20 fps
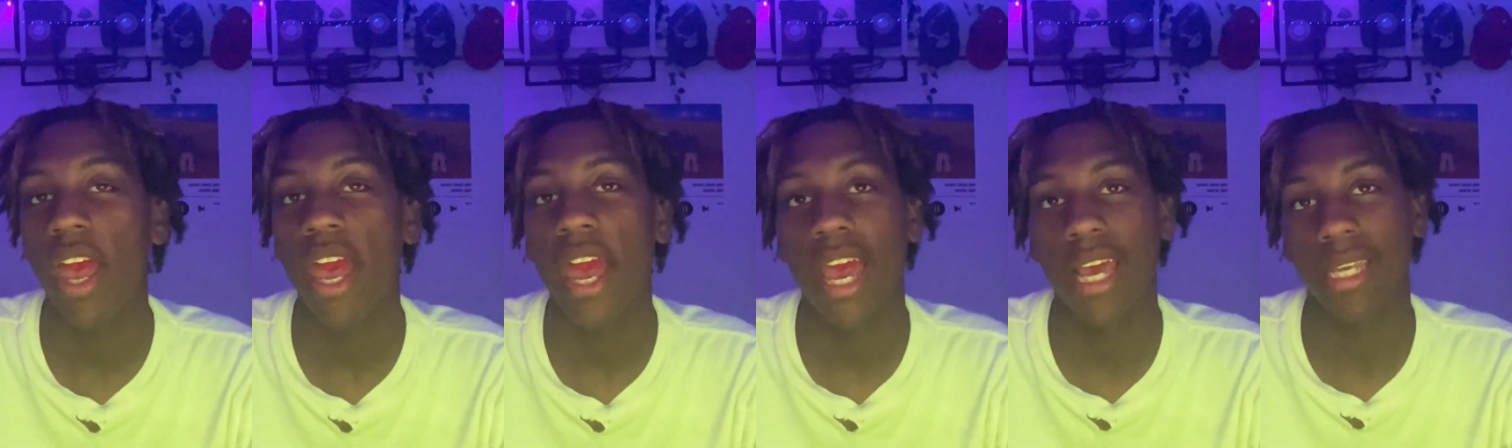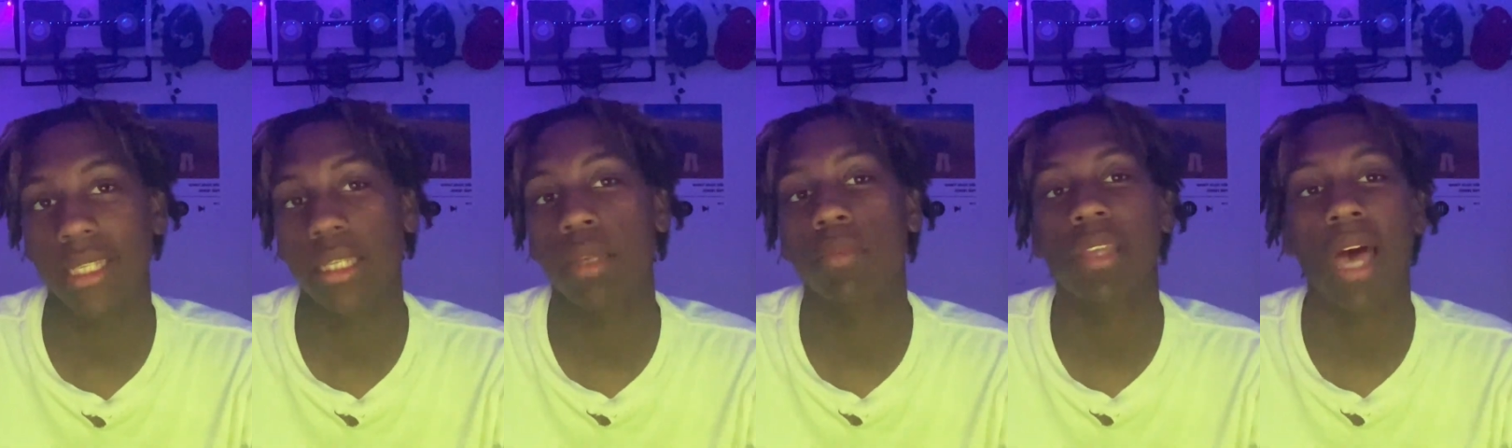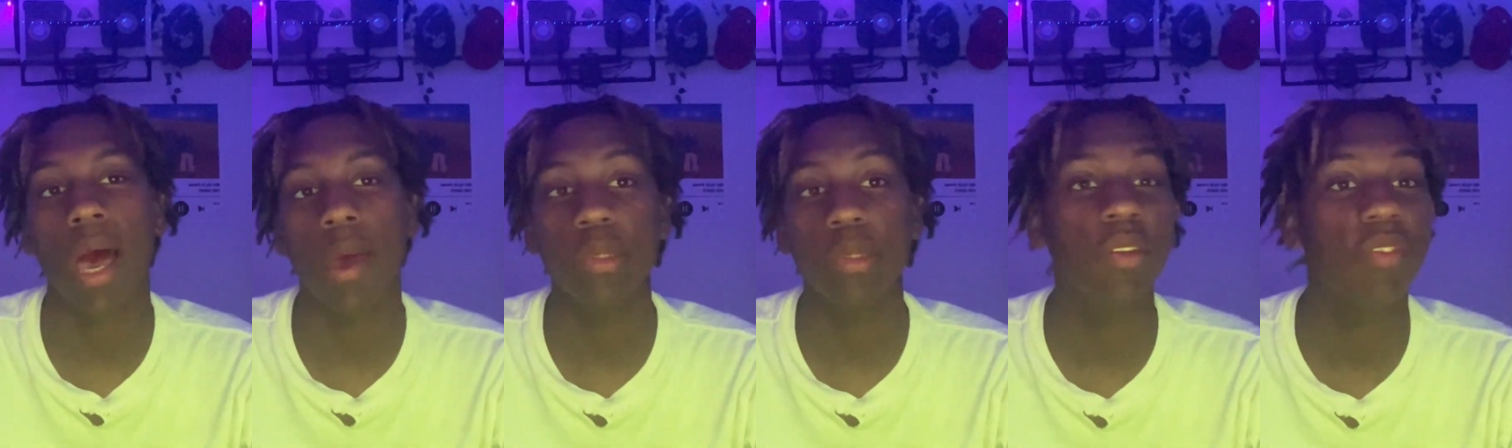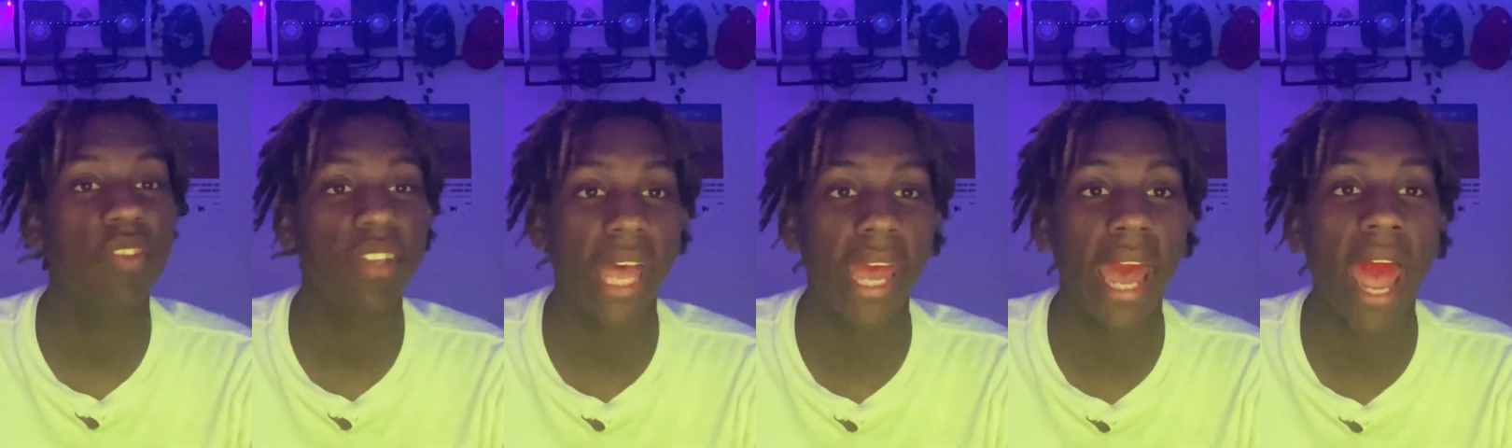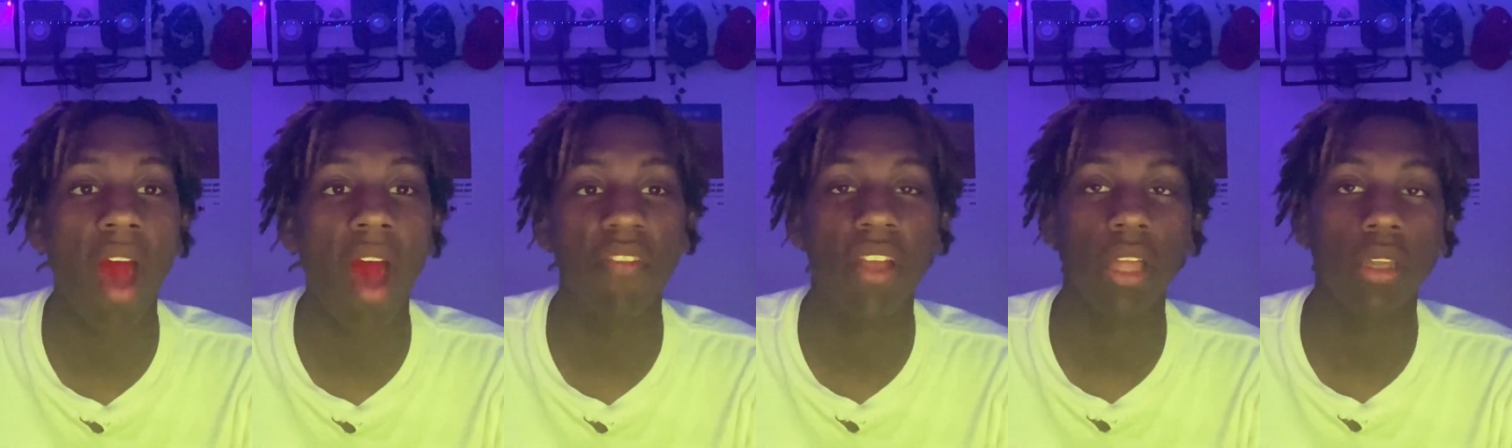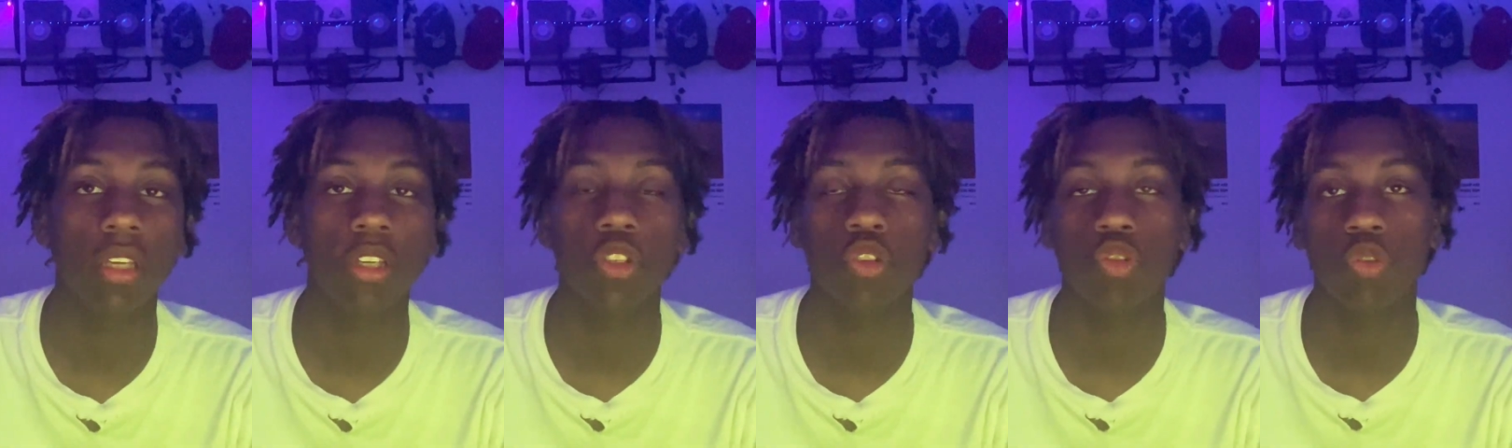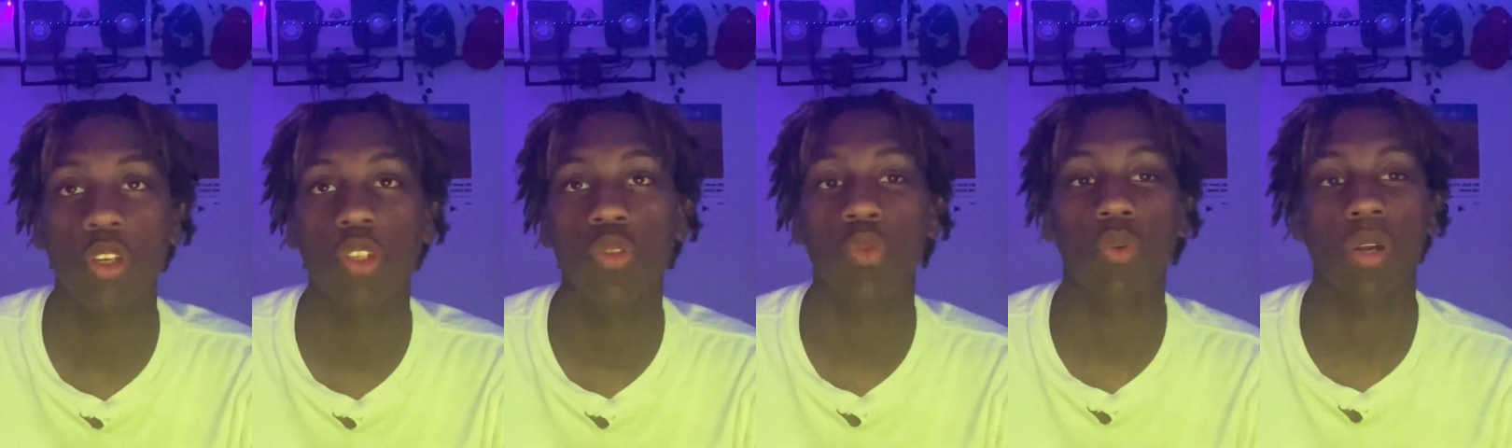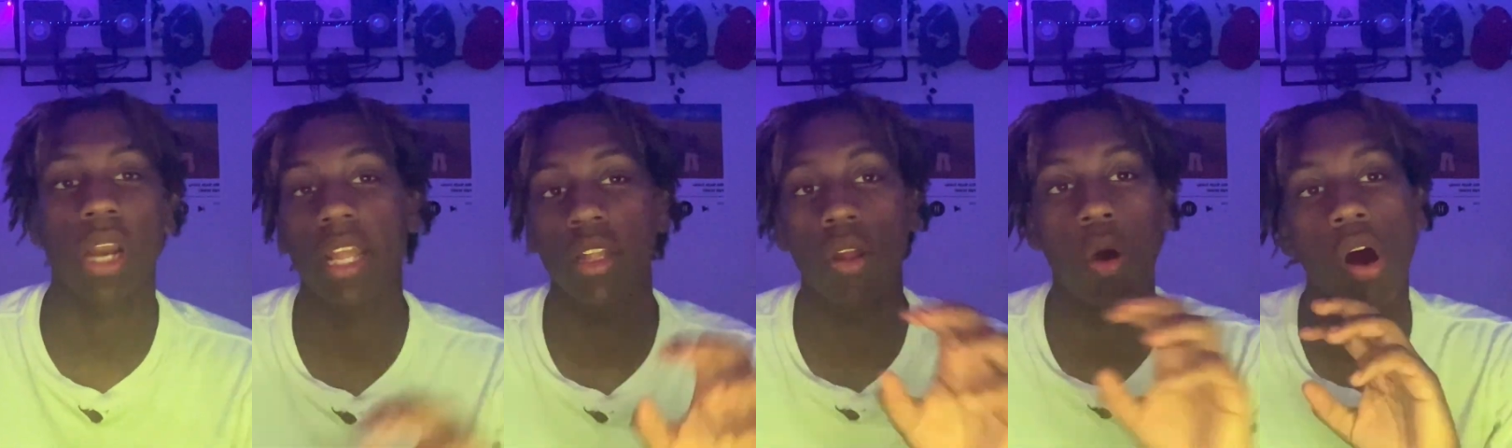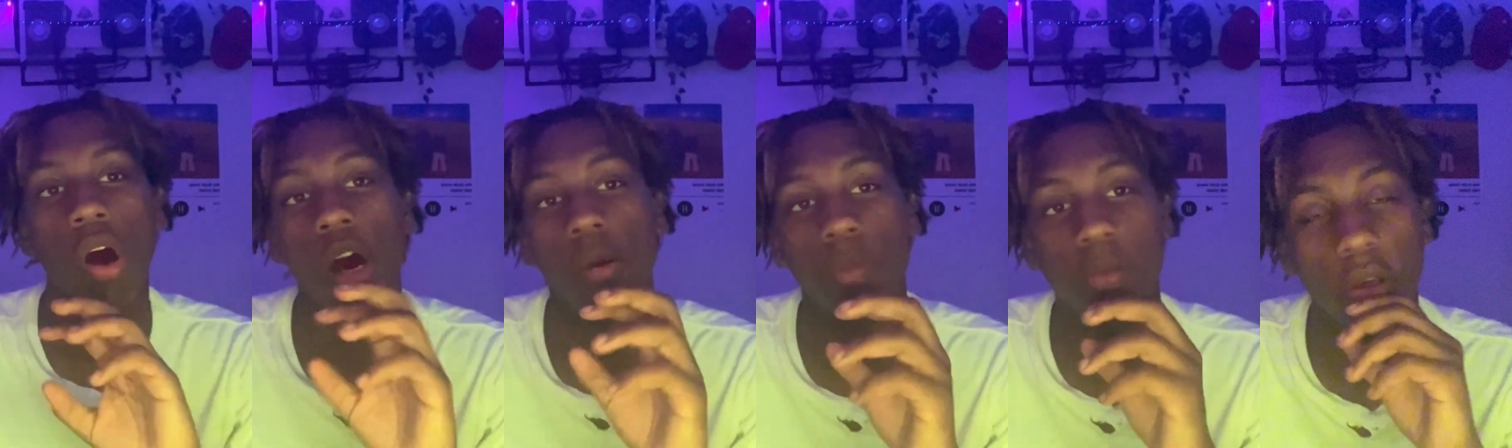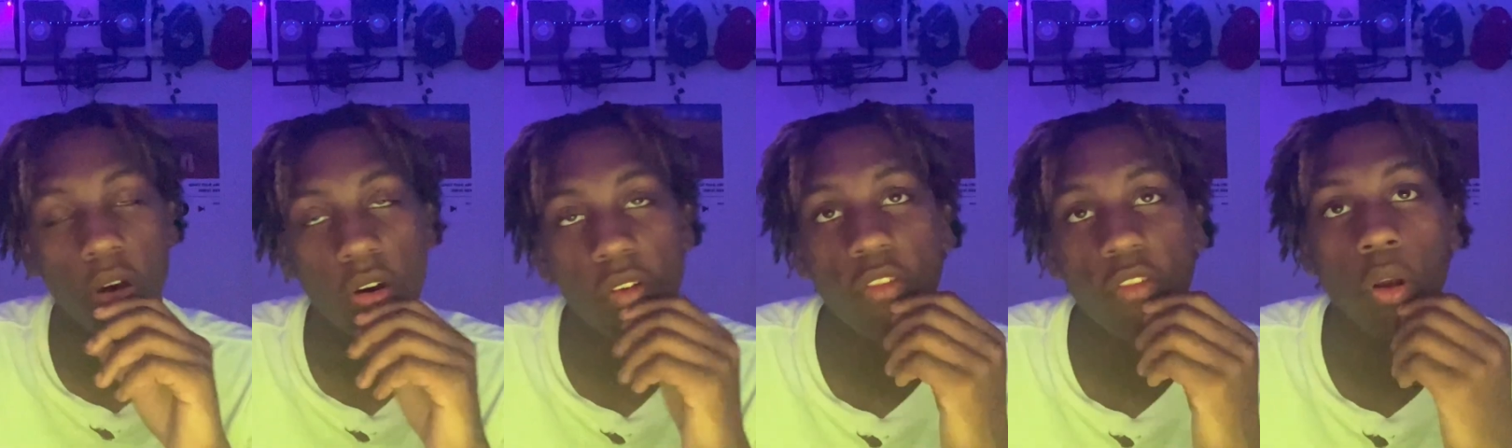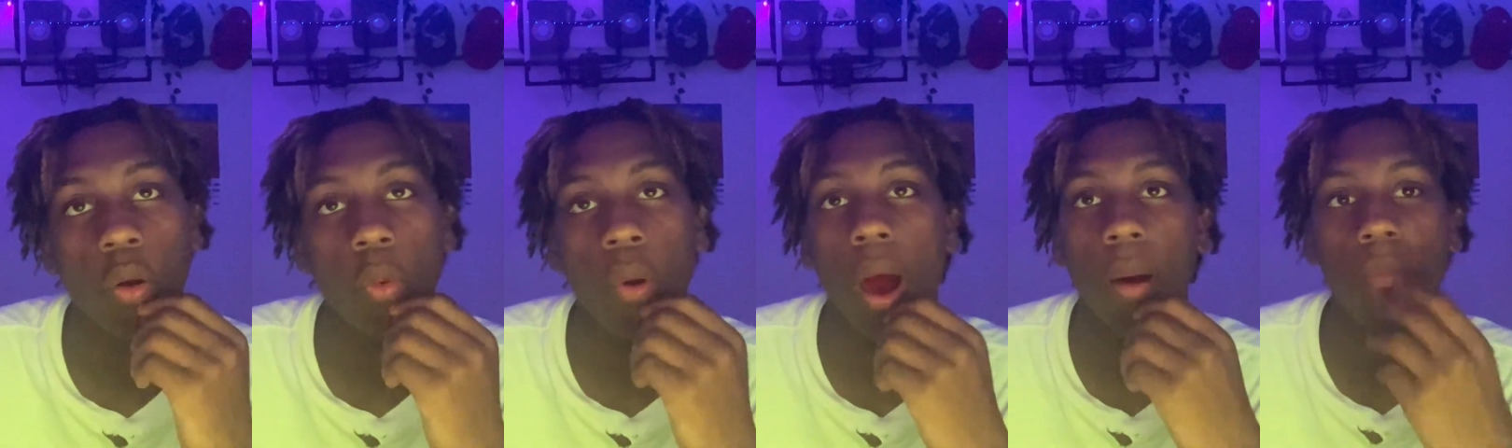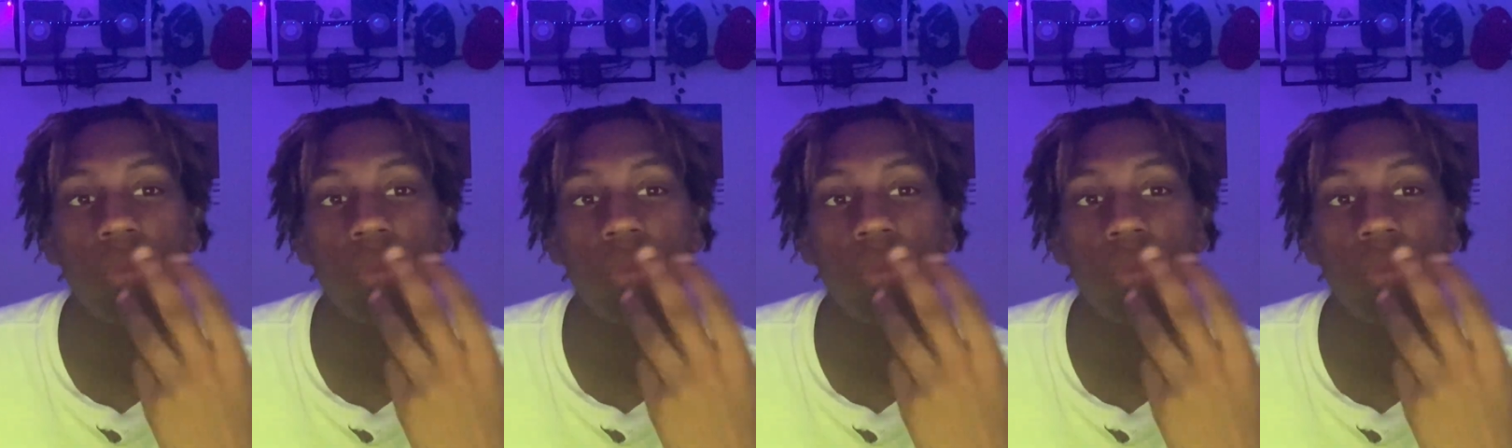And sometimes even they have their little streaks where they don't upload for a while.